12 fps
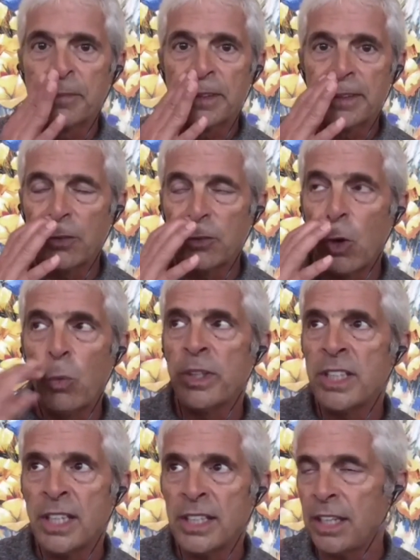Now, no one
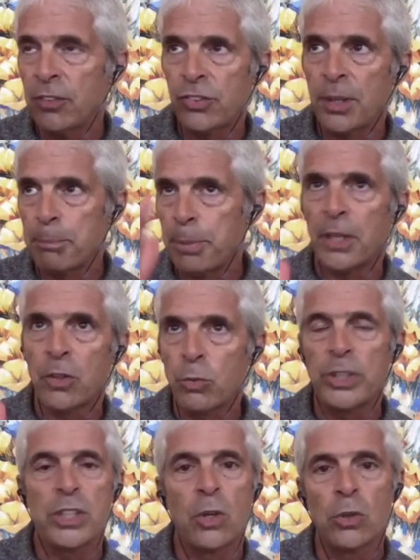yet has compared
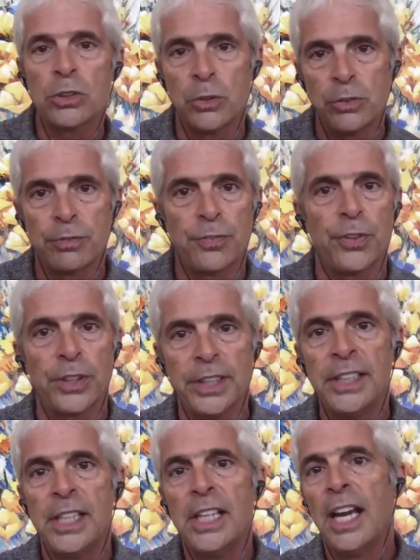when you go
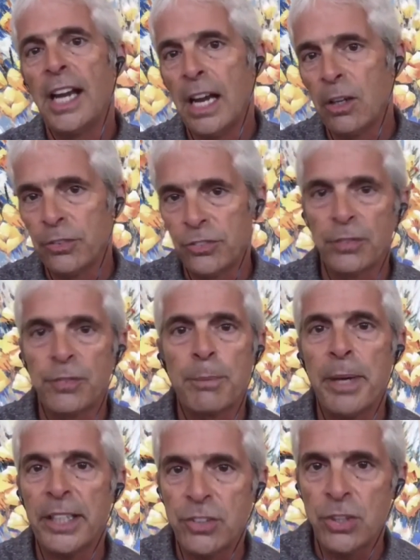gluten-free how different
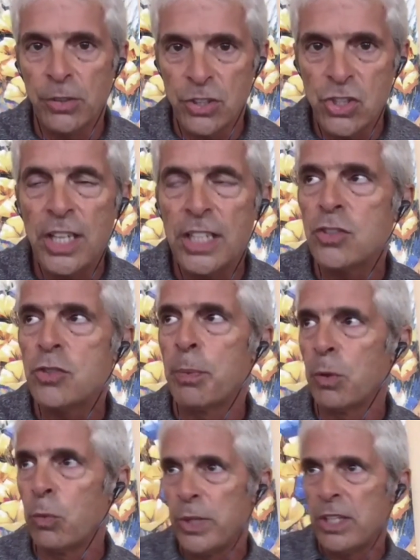bacteria change,
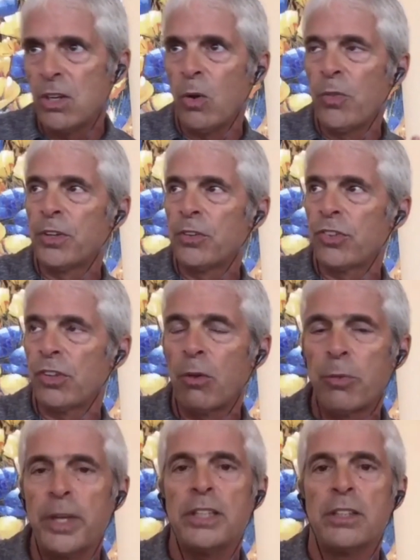but we know there's
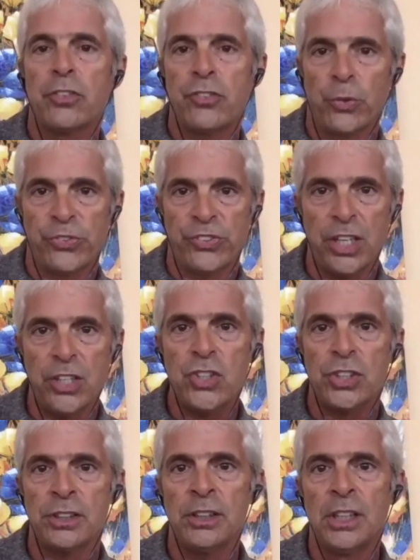already an
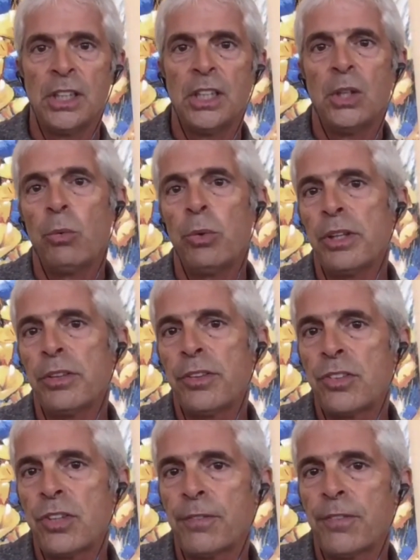association with
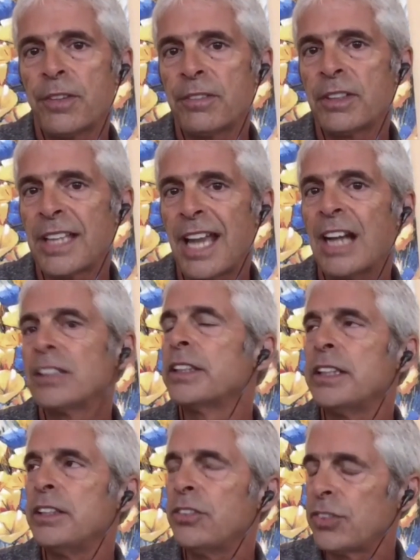different
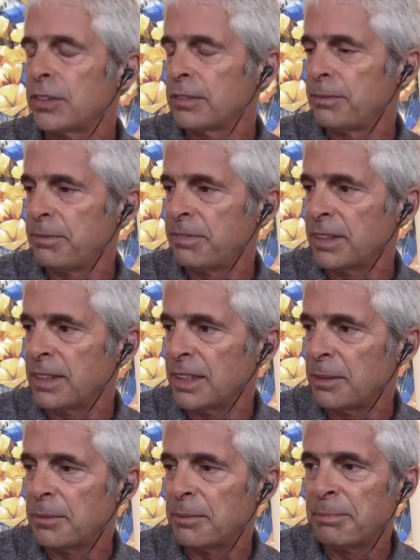colonies of
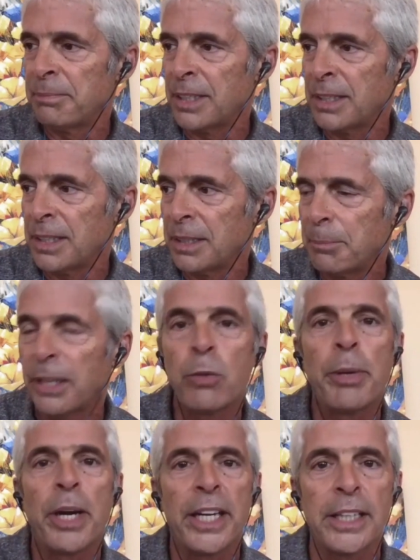uh, uh,
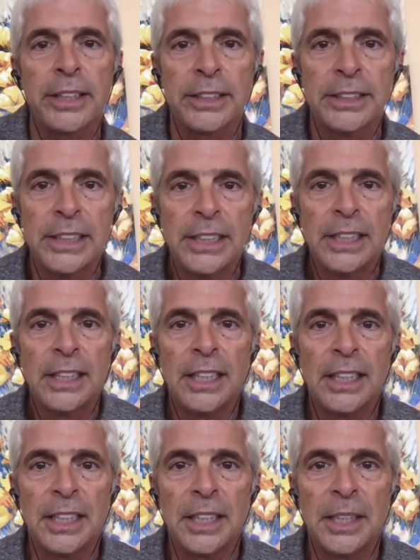microbiota
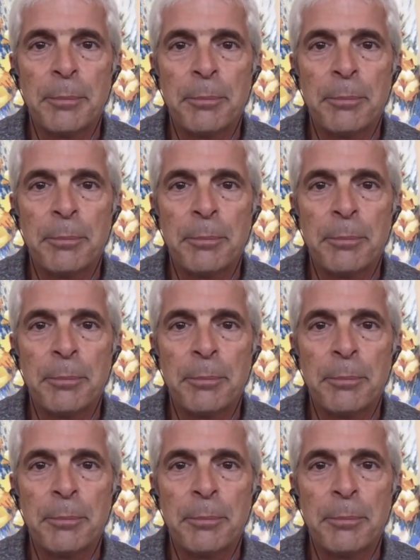uh,